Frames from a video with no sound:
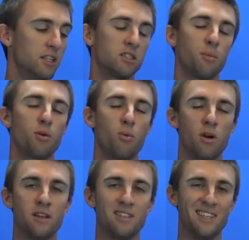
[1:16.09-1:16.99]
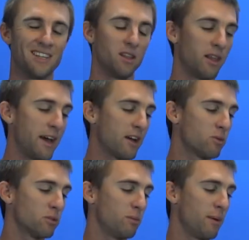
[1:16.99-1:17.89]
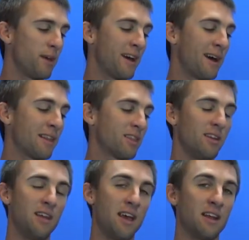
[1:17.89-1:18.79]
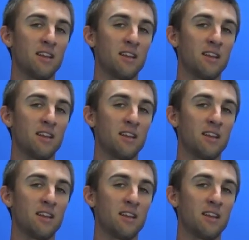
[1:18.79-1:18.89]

Something where it did lack was maybe at the net.